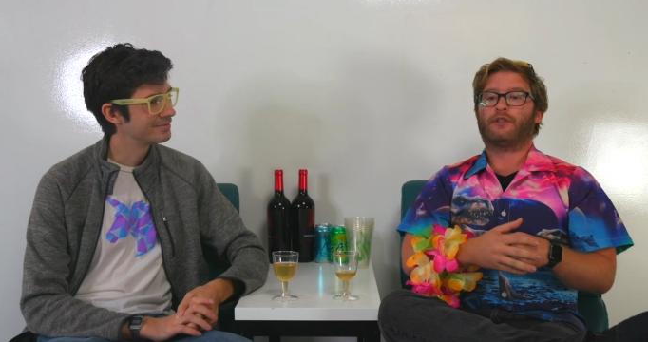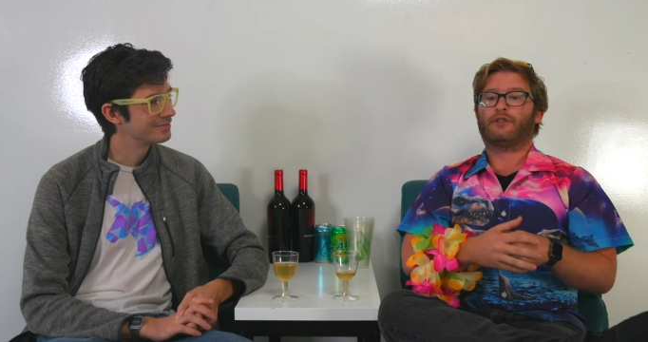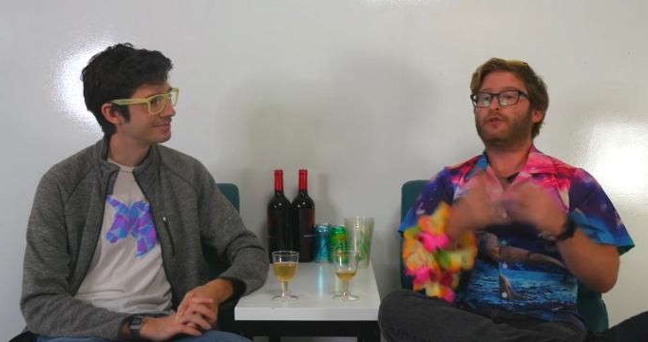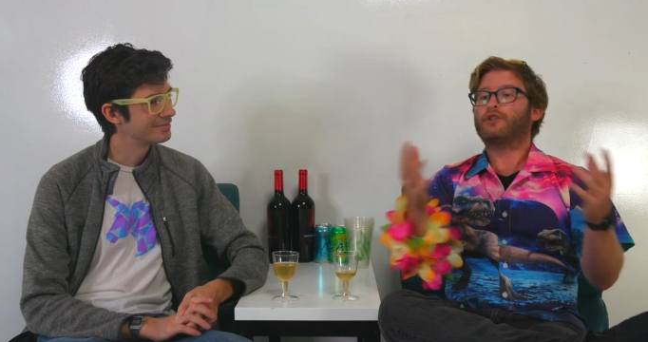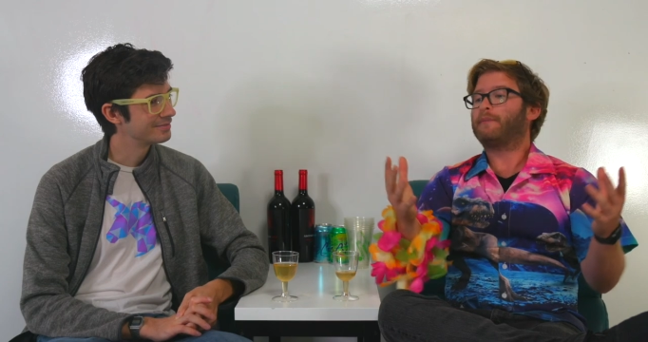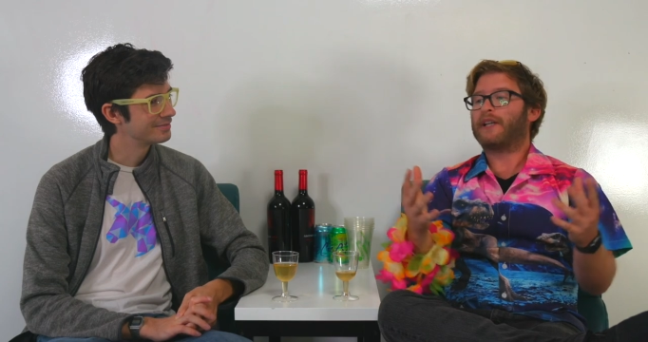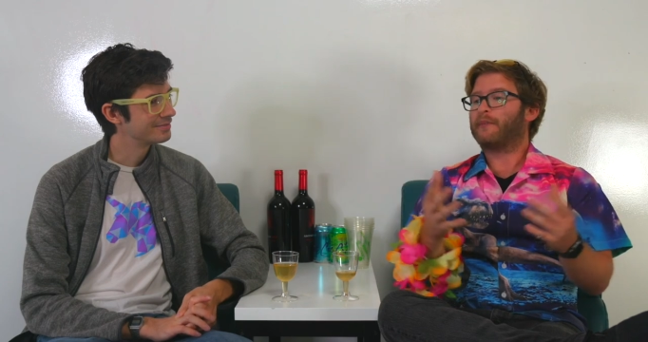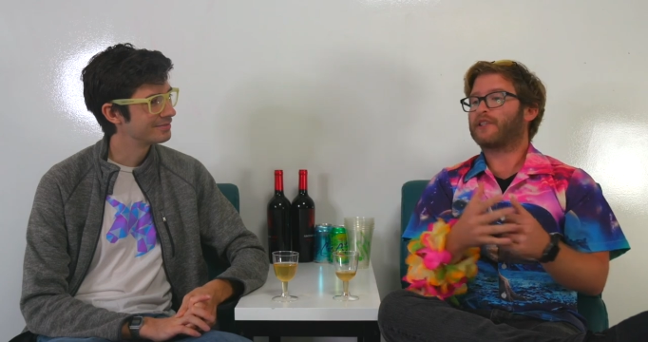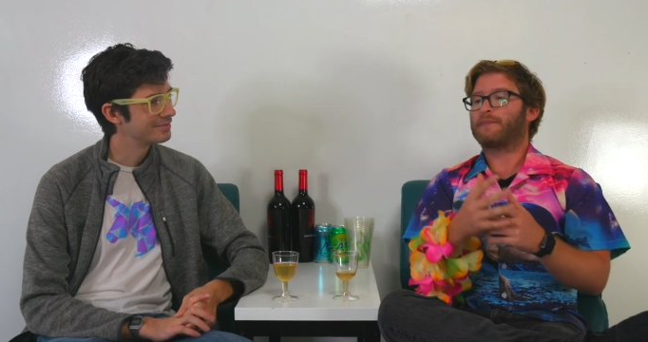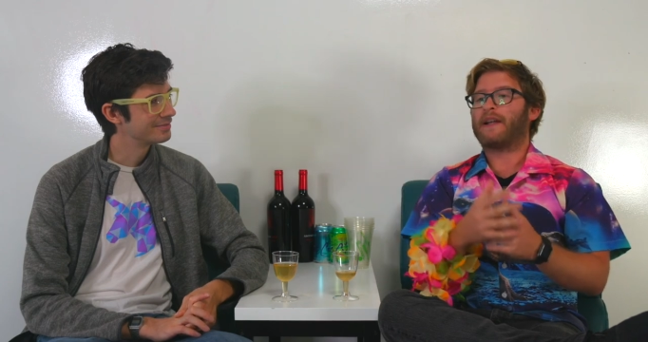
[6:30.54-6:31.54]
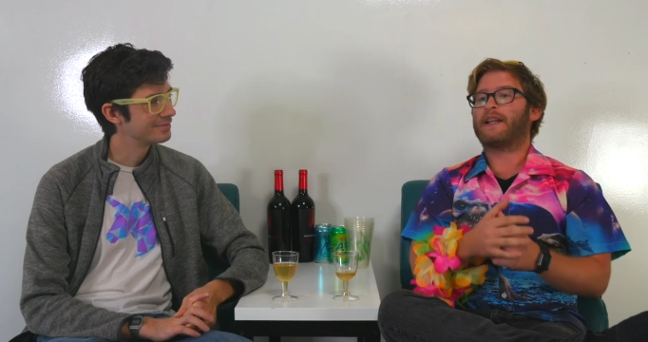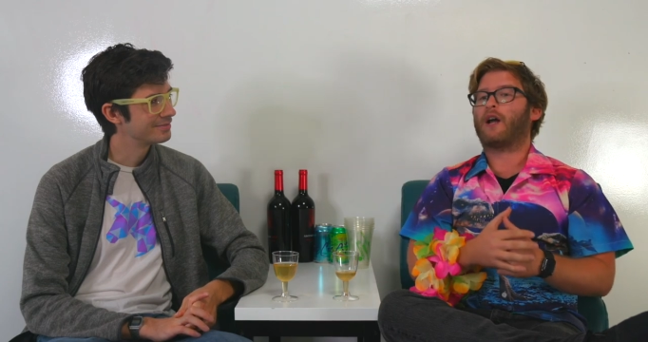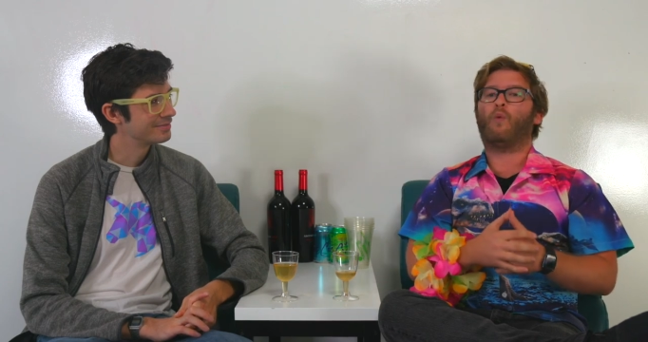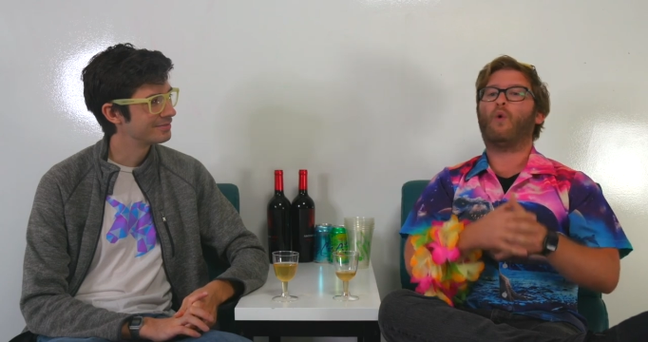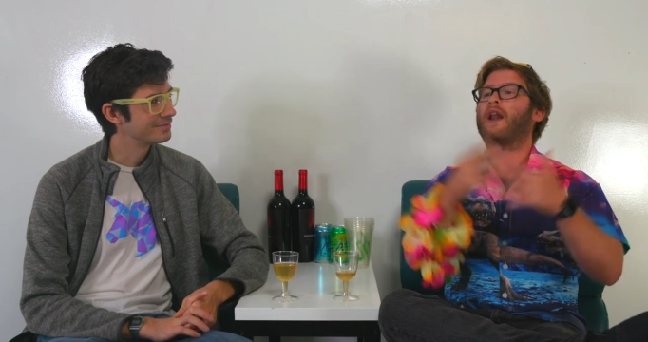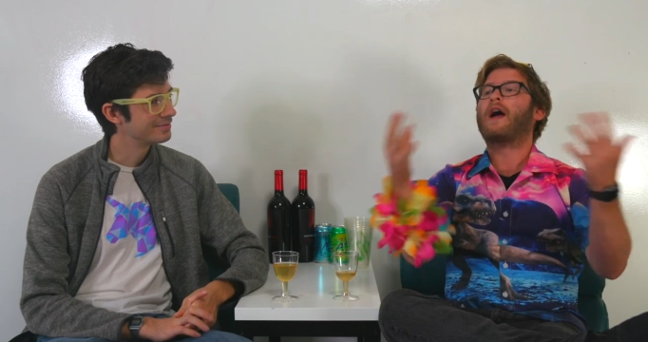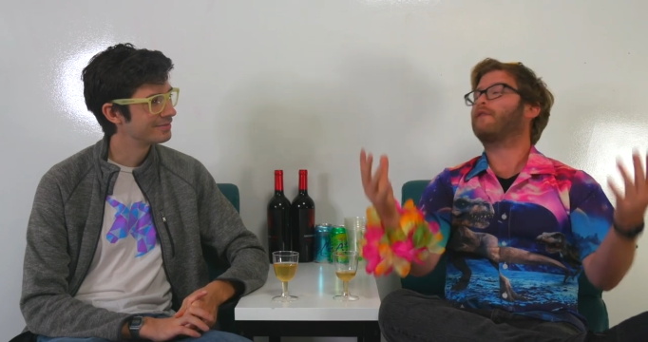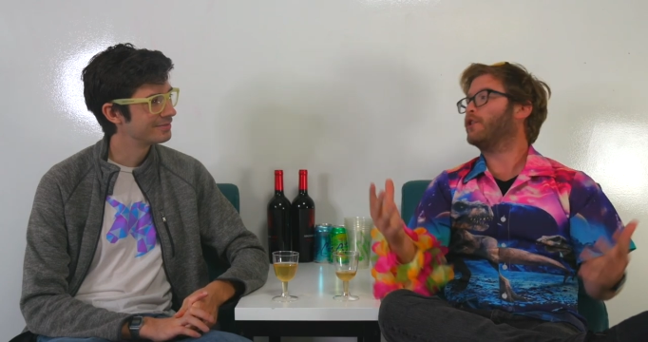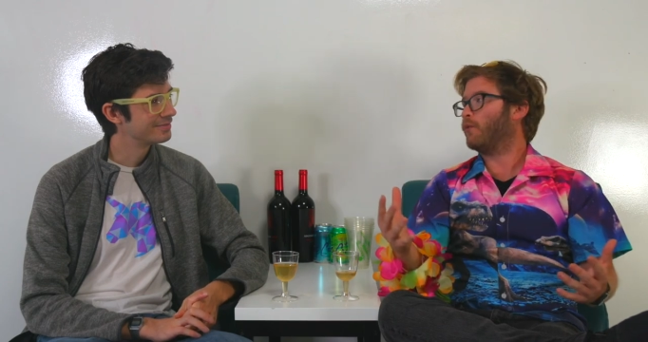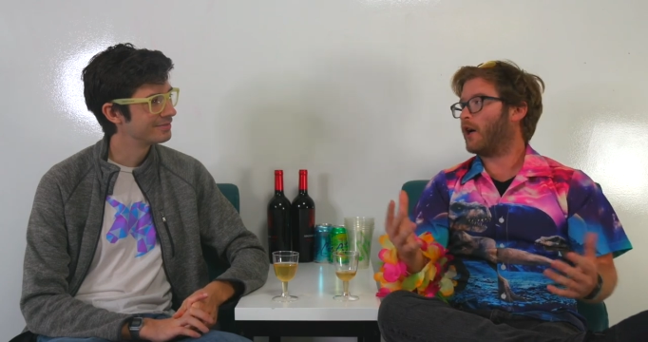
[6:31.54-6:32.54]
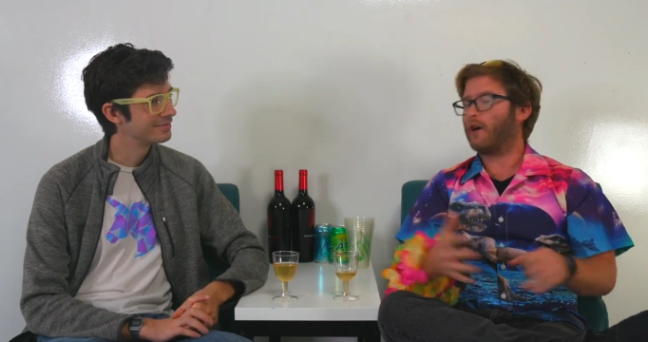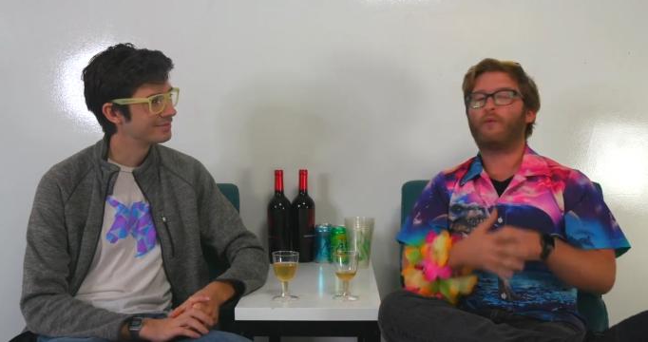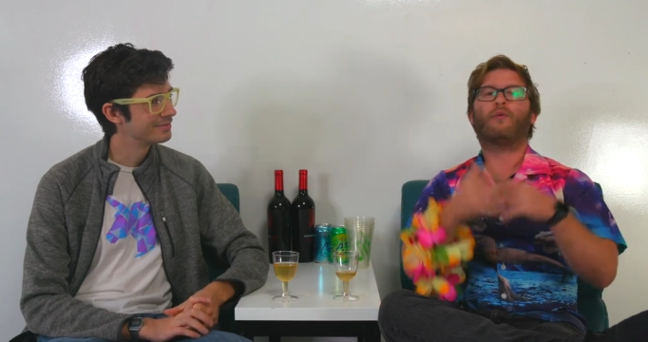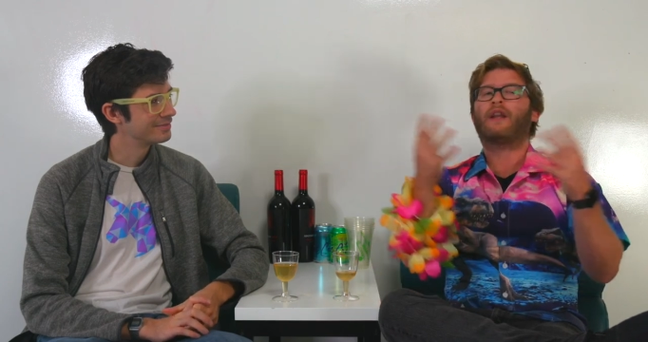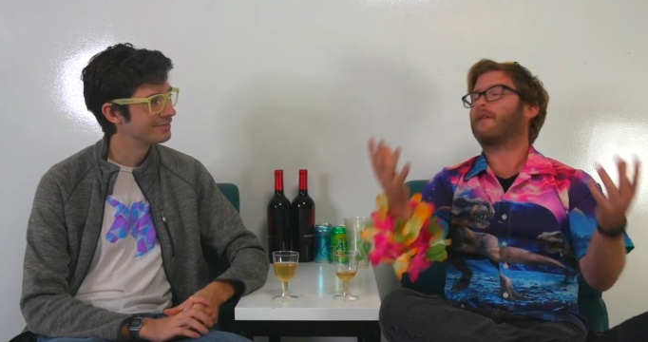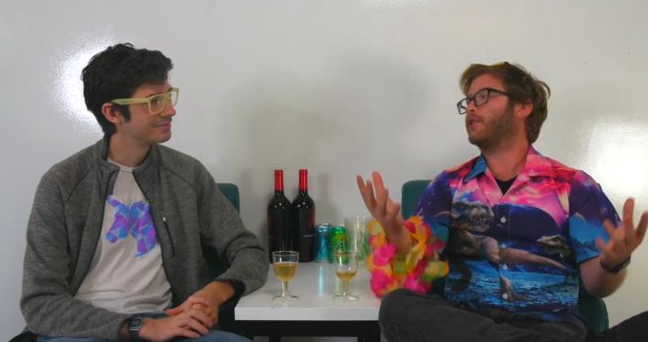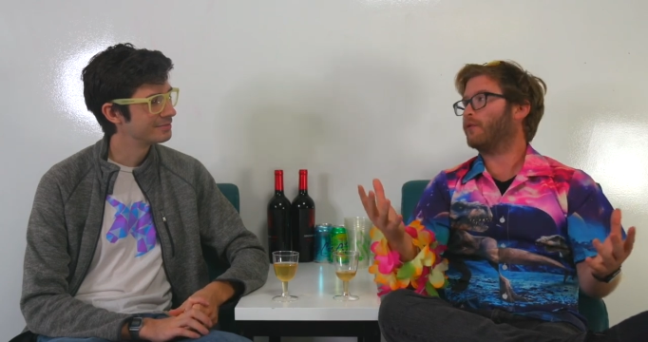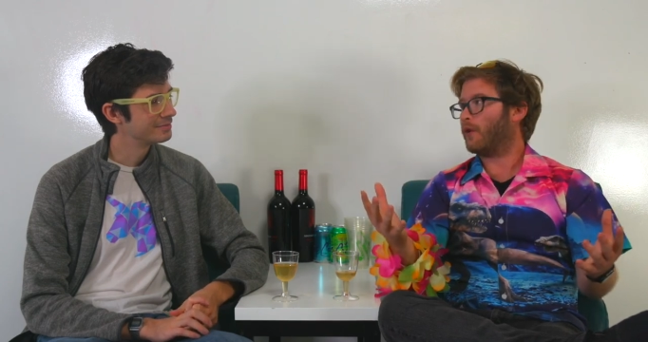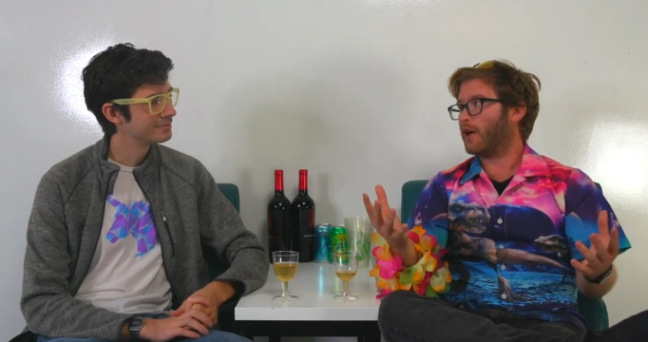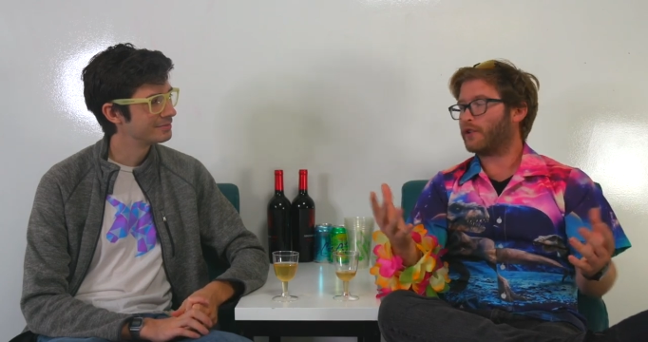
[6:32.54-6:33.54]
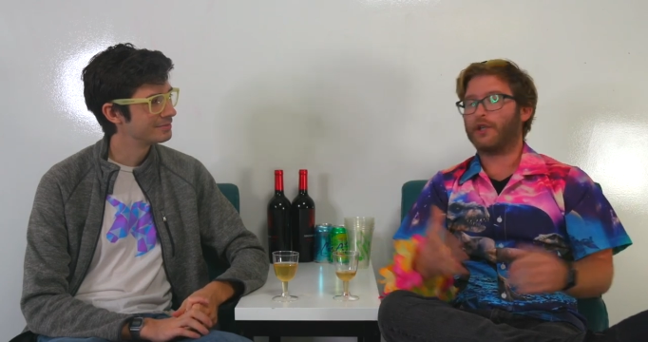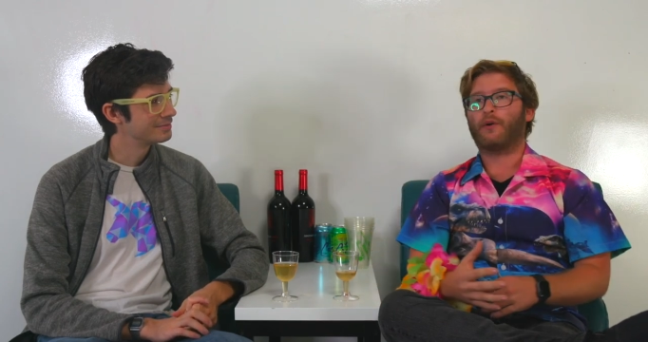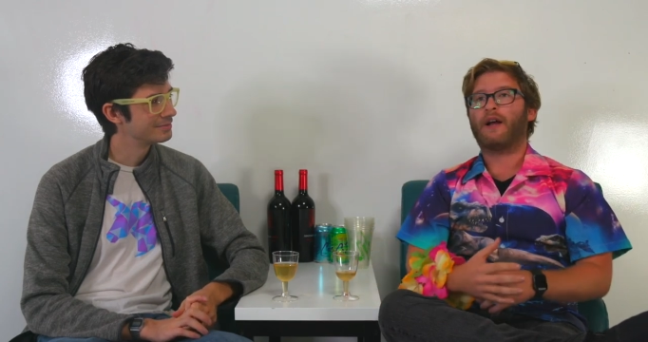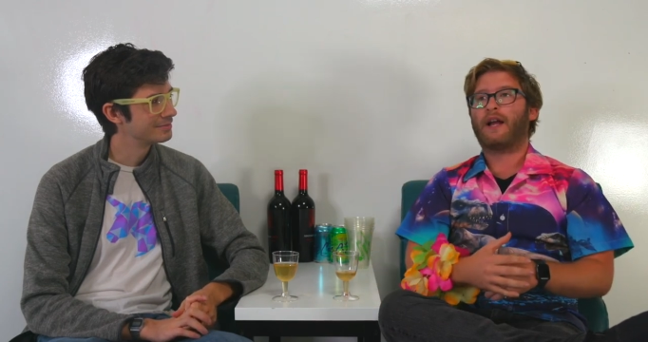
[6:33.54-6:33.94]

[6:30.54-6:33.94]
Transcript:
Speaker 1: You should be able to spend it on whatever you want, whenever you want to,